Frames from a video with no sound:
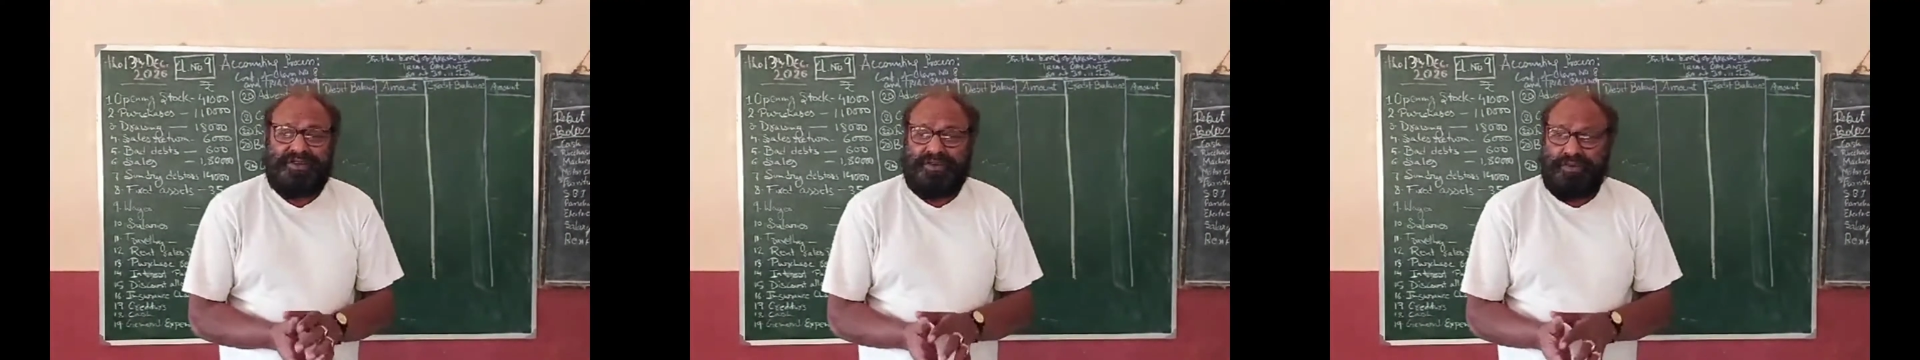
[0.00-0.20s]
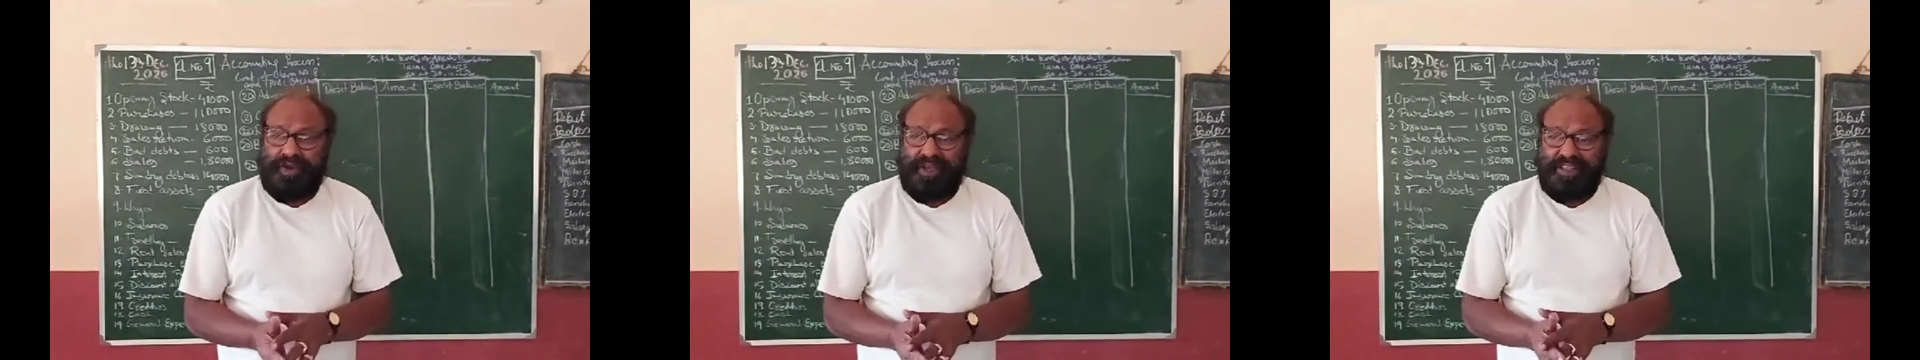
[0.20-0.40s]

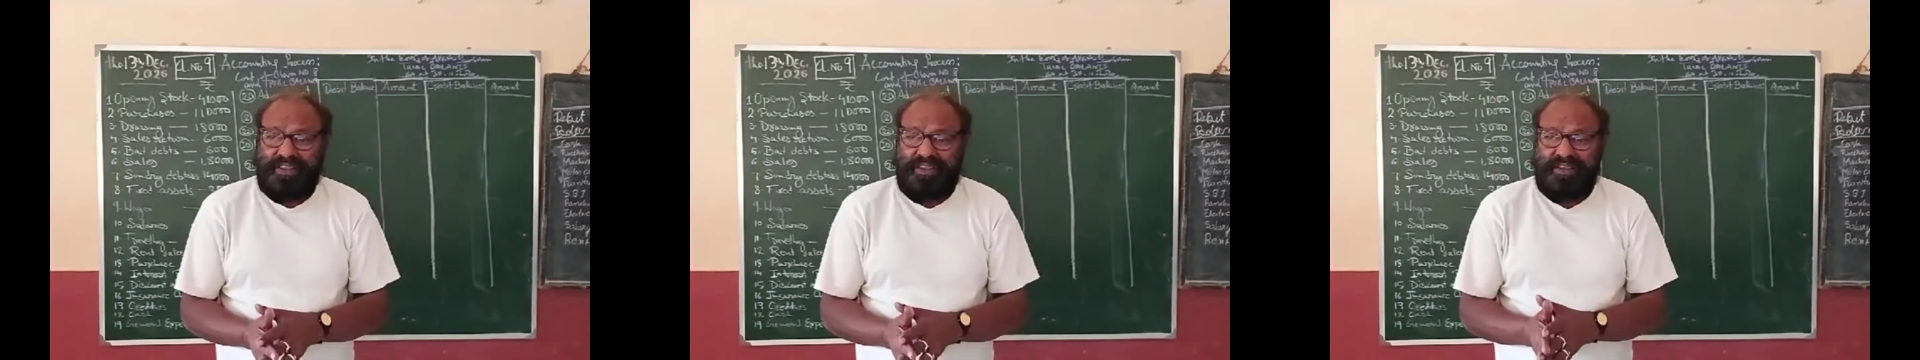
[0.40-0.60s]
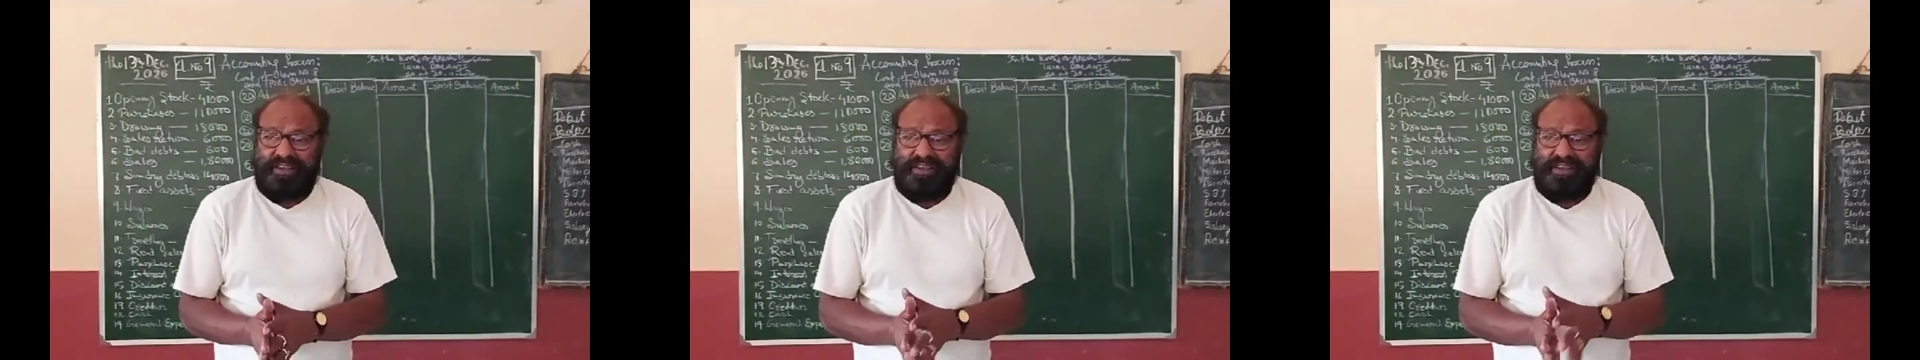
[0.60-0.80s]
with
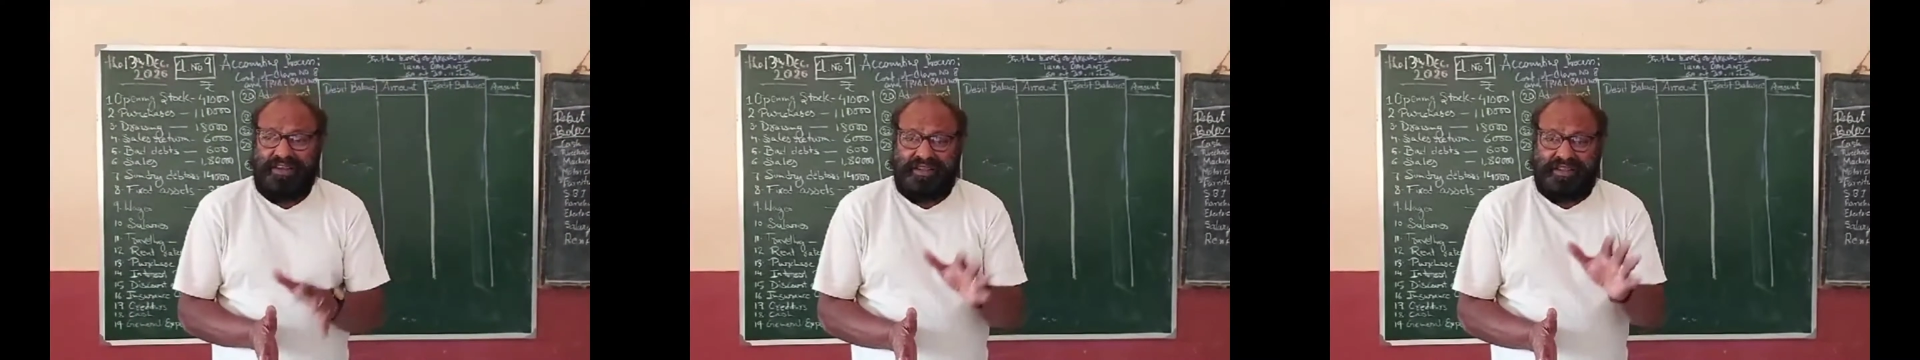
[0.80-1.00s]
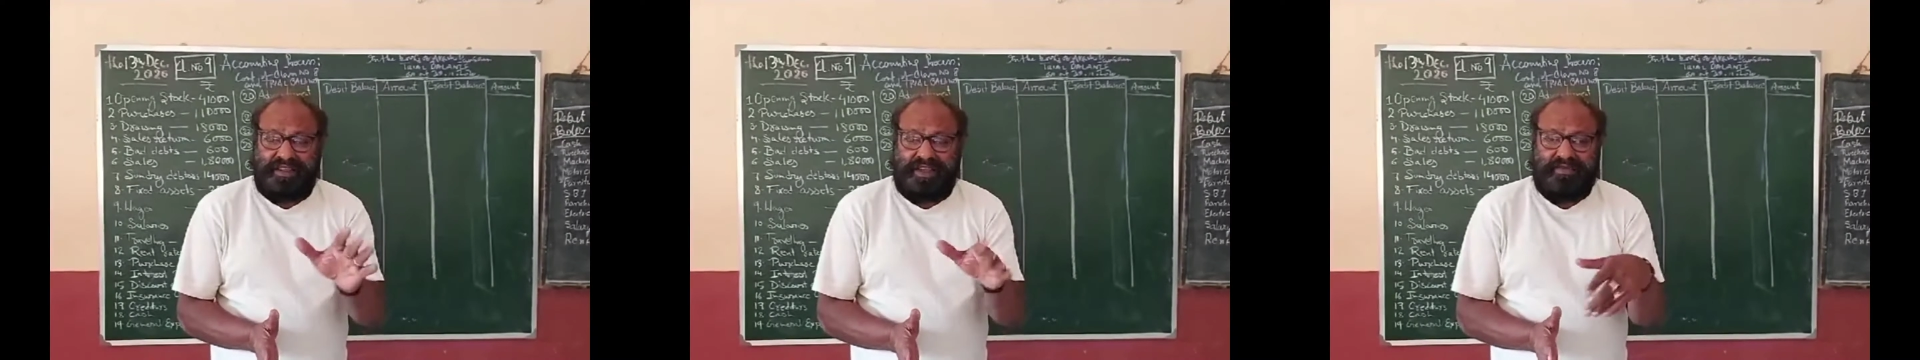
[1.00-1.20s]

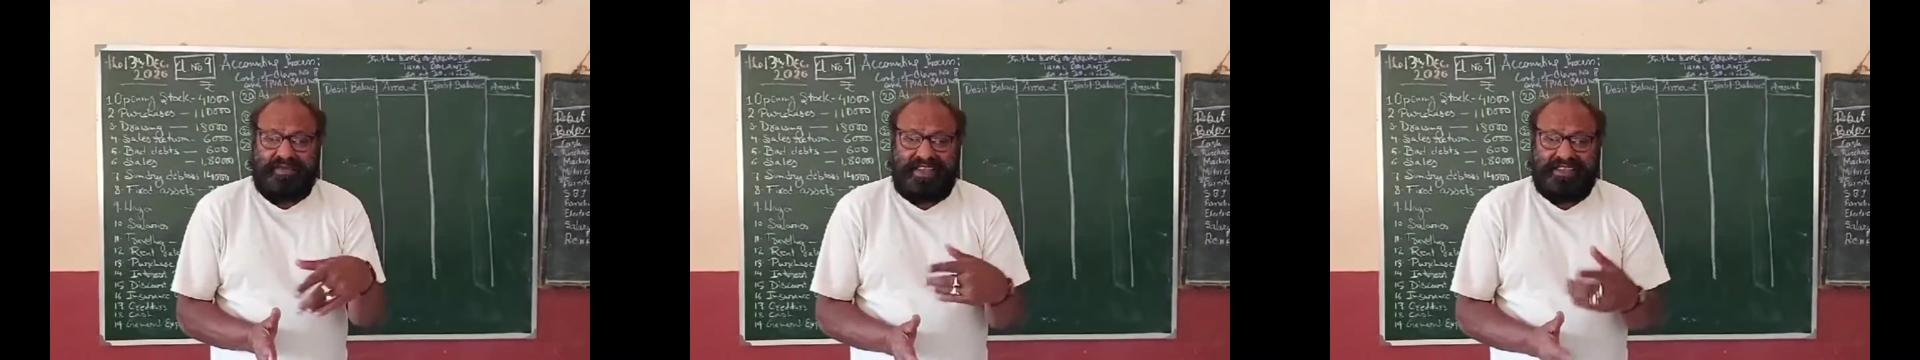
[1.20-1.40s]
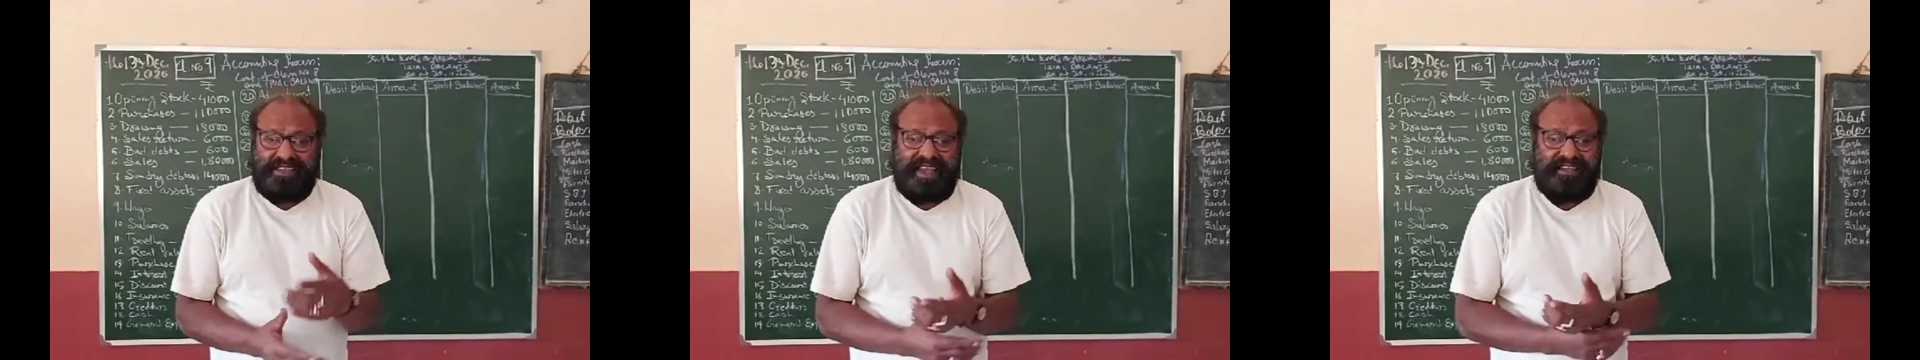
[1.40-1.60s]
some
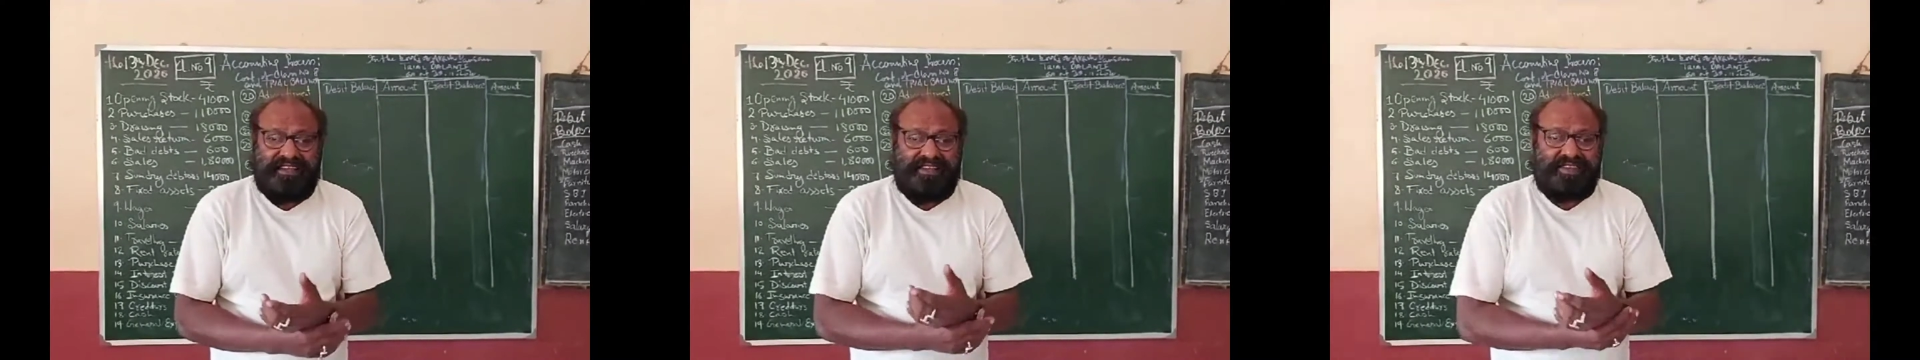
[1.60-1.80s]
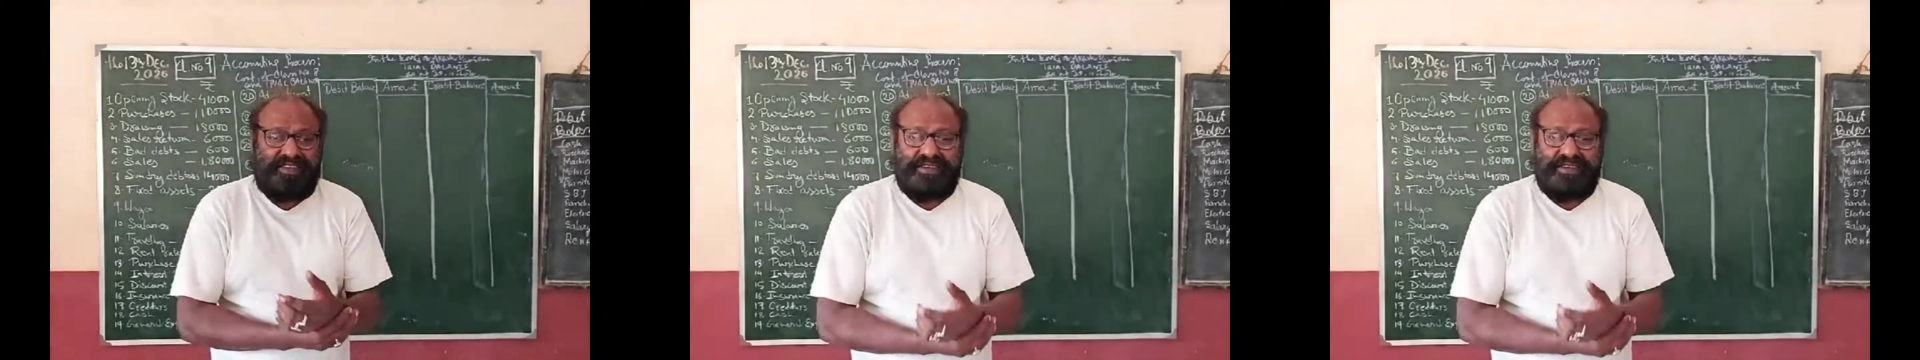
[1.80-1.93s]
assets,